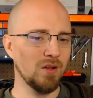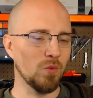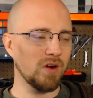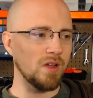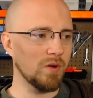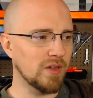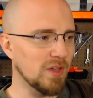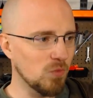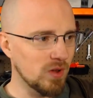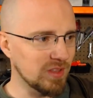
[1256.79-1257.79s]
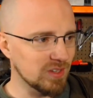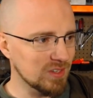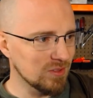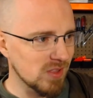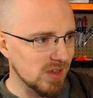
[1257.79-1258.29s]
We're going to get one that
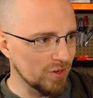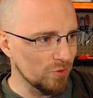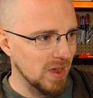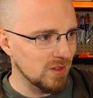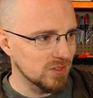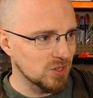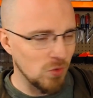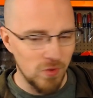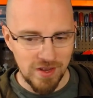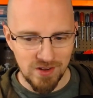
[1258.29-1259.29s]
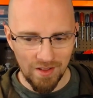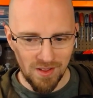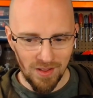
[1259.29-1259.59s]
doesn't look like a New Balance coin,